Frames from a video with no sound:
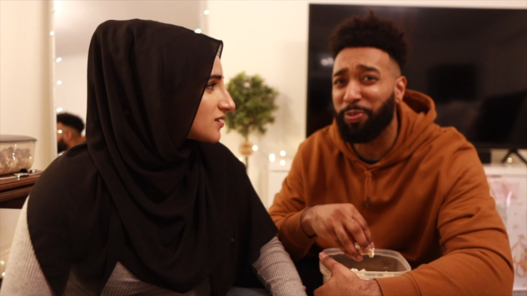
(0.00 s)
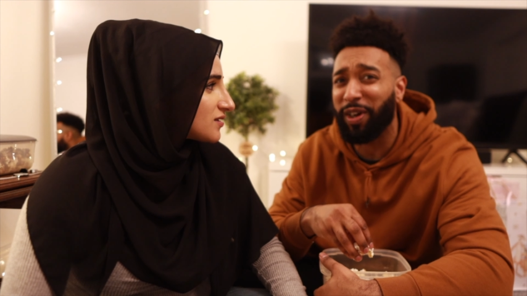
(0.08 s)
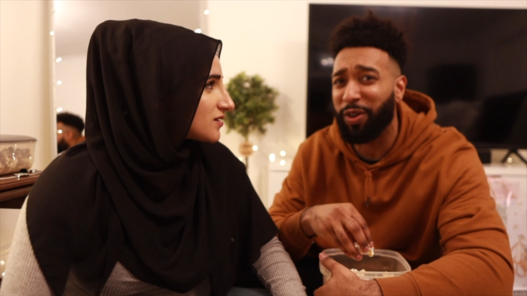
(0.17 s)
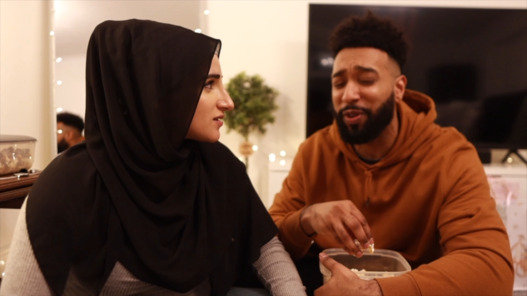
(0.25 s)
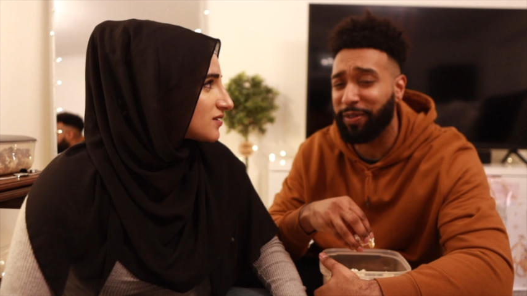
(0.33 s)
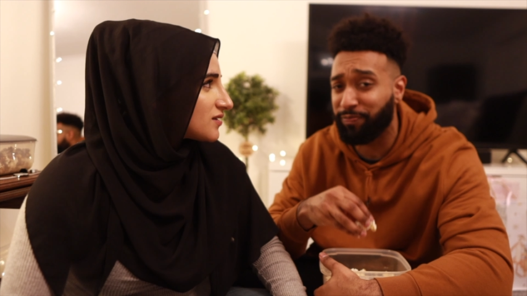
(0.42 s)
Speaker 1: by the
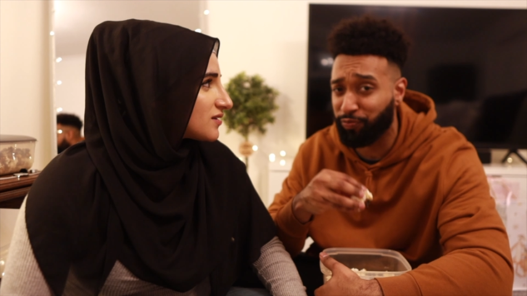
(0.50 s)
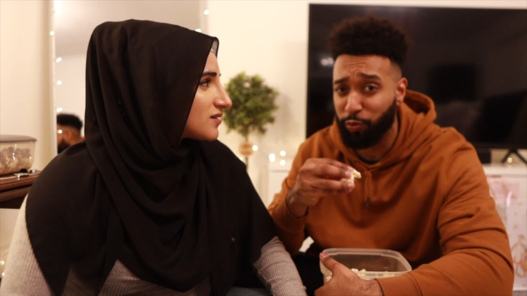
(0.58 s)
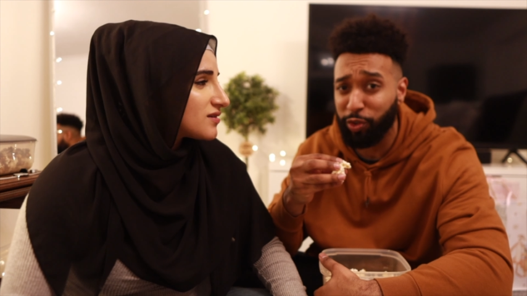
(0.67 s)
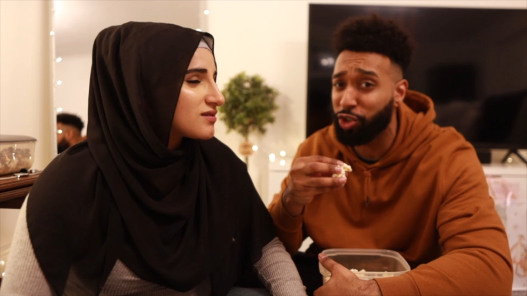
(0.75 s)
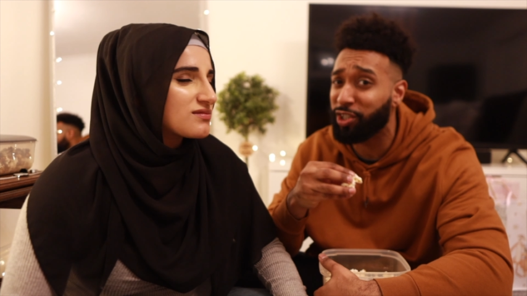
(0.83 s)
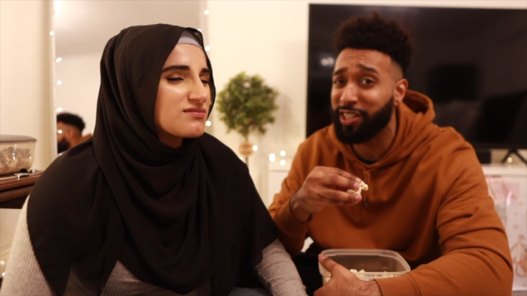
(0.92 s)
way. We
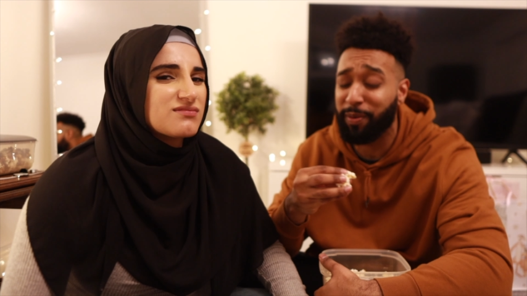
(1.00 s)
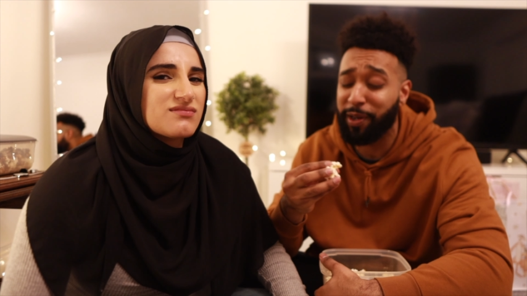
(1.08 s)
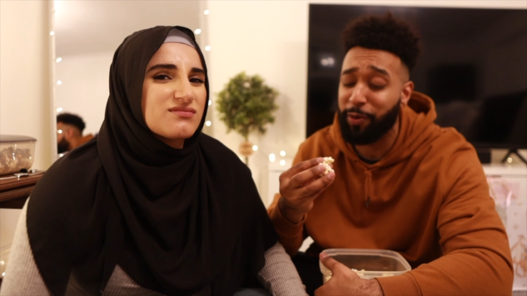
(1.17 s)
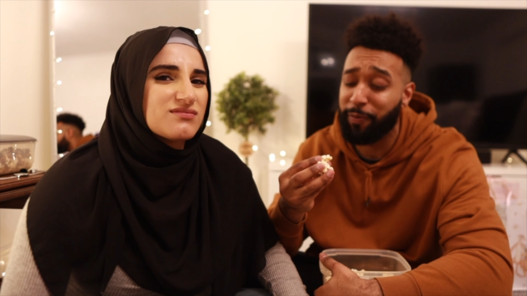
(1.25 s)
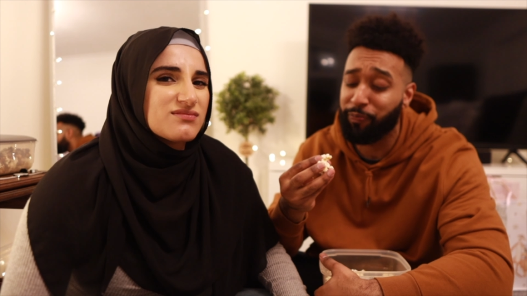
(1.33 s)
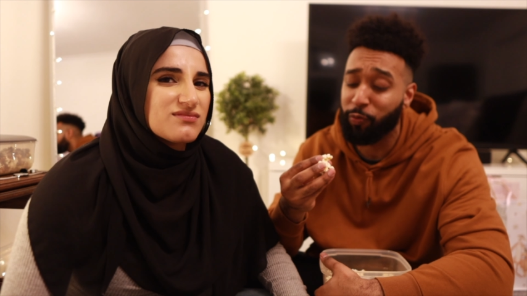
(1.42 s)
just need the right
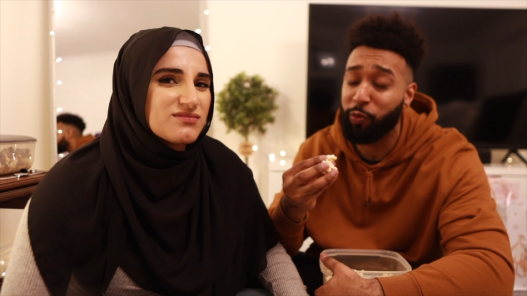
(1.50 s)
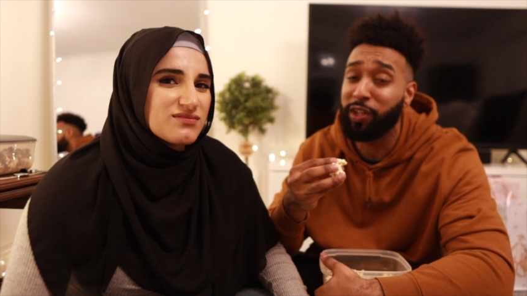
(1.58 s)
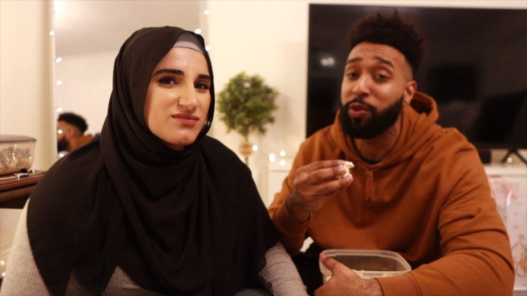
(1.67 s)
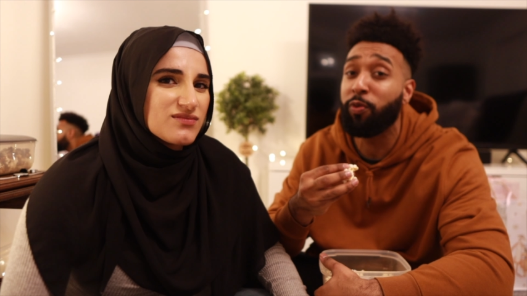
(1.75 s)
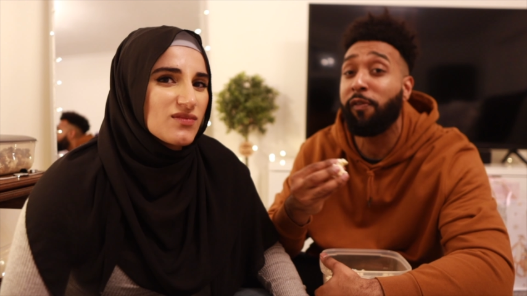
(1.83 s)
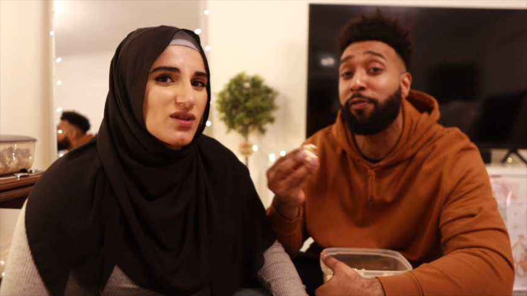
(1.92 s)
one. We need
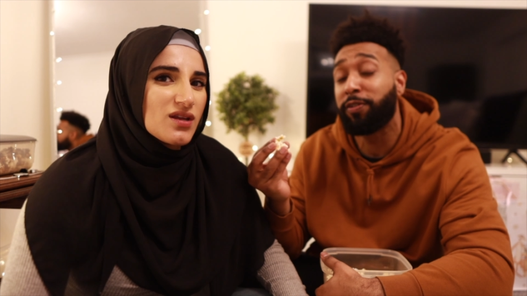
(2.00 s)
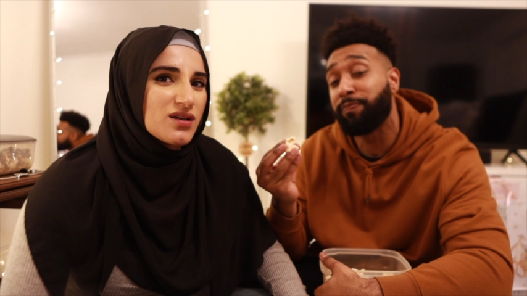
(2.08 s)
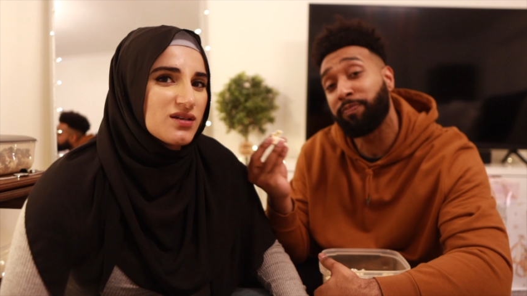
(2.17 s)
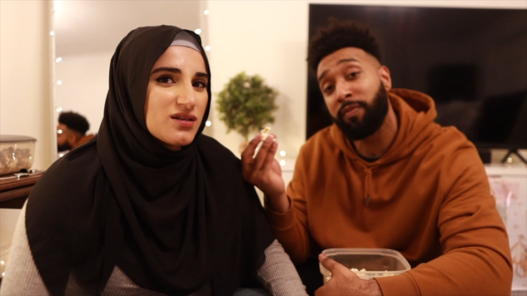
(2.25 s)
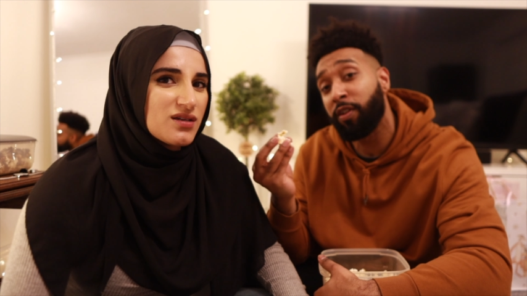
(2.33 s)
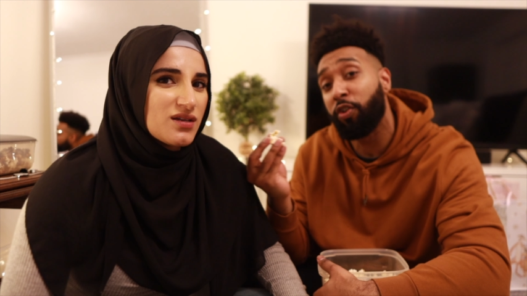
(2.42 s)
one for
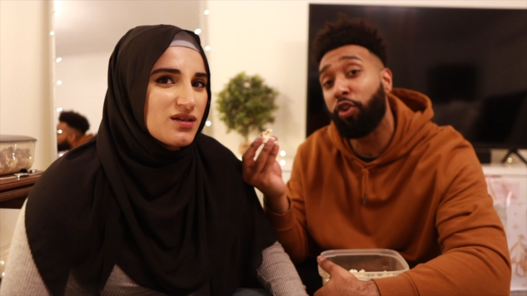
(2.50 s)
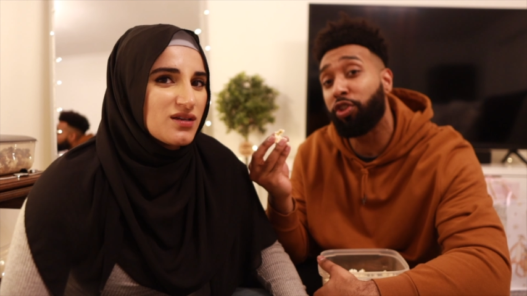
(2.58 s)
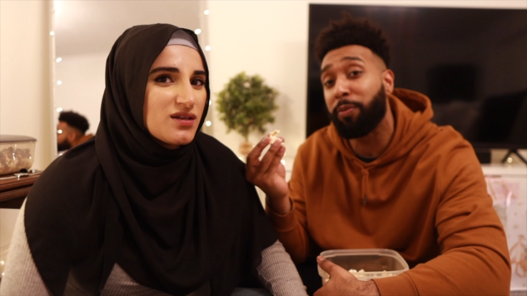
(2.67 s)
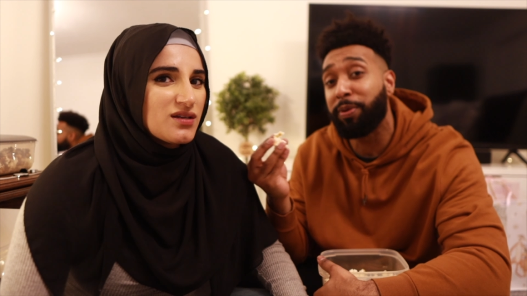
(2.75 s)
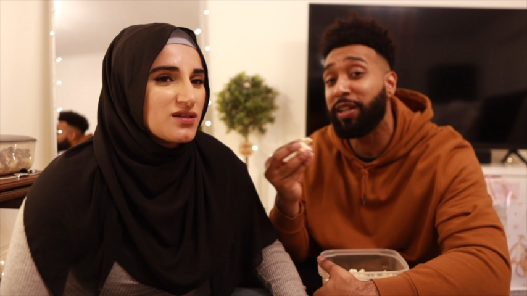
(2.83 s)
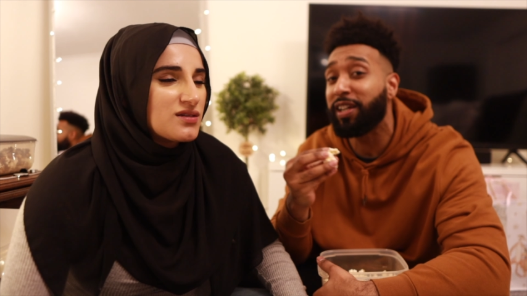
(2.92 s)

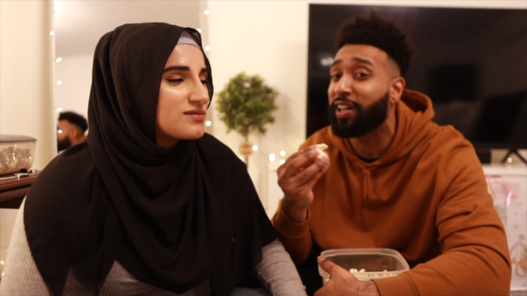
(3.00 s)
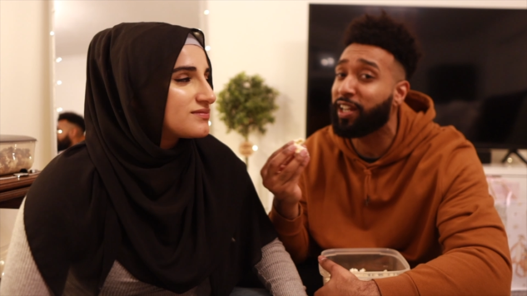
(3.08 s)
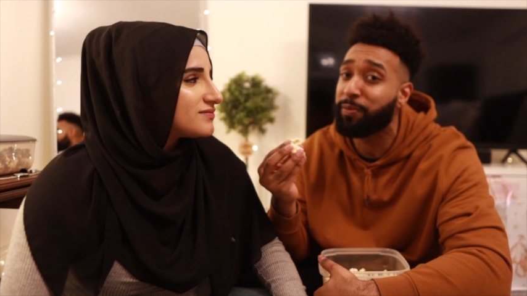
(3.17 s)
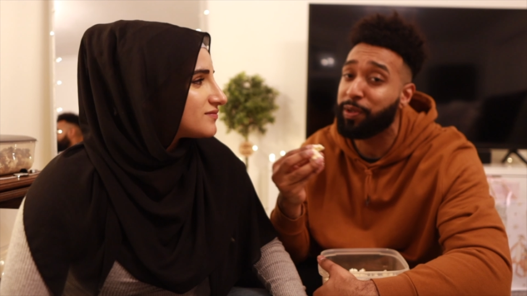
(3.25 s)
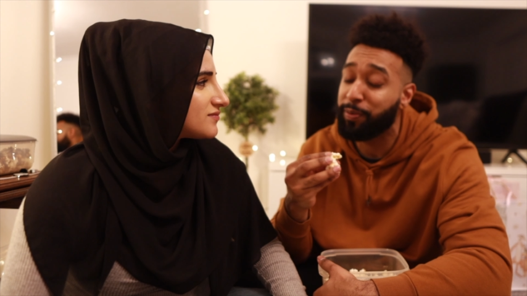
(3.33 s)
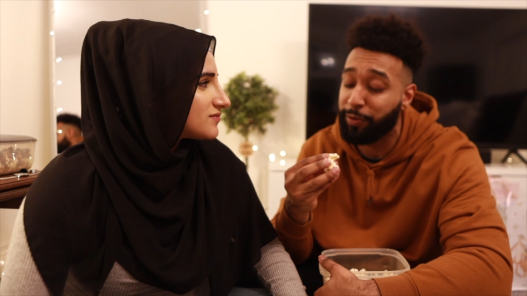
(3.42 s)
orthopedic kind of
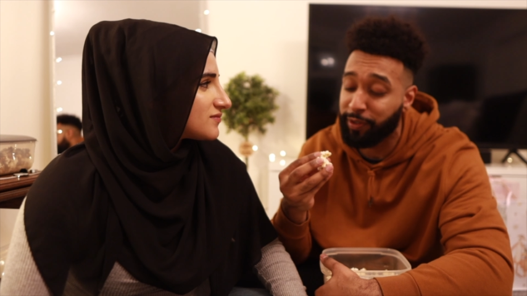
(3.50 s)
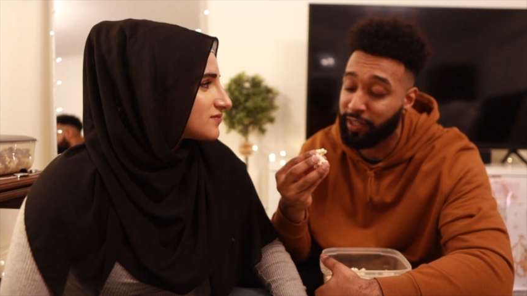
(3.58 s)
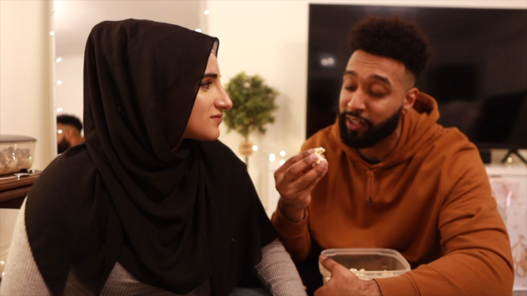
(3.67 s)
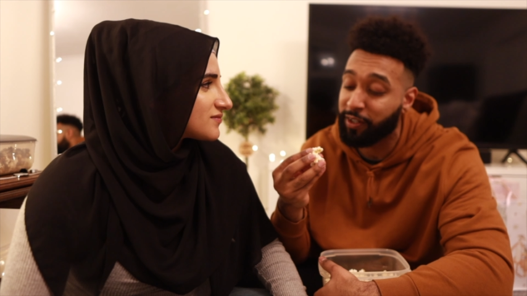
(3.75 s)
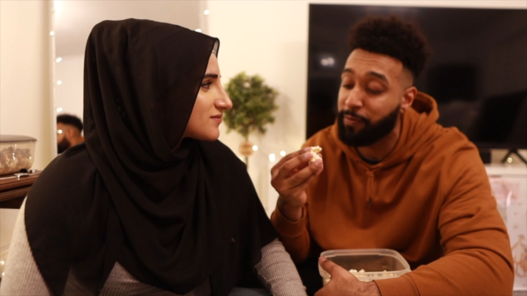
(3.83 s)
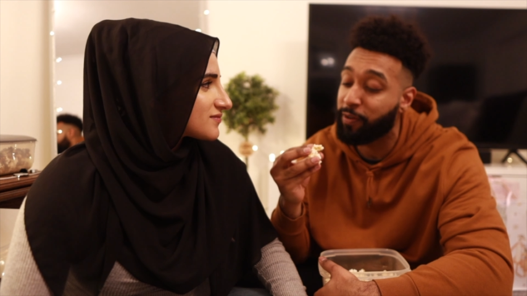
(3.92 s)
people
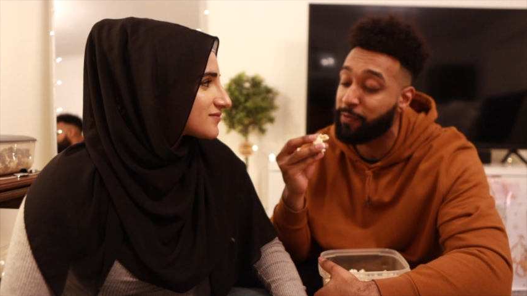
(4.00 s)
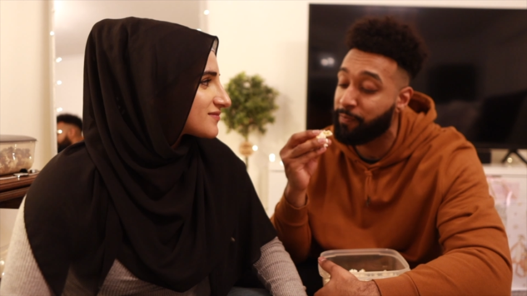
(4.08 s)
like Amara.